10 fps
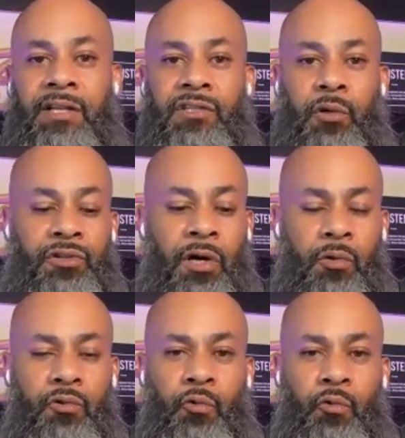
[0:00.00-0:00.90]
So
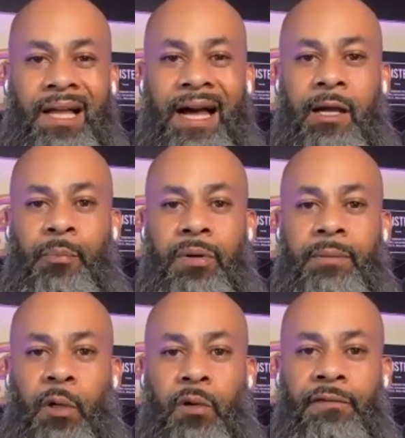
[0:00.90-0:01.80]
don't rely
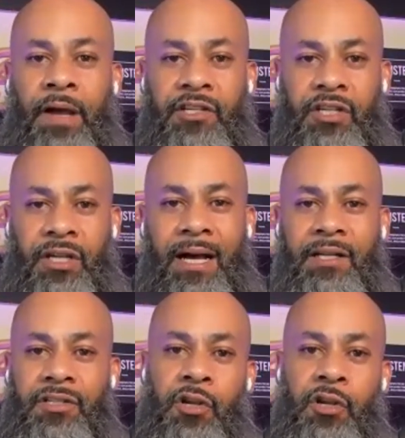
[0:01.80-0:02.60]
upon motivation, guys.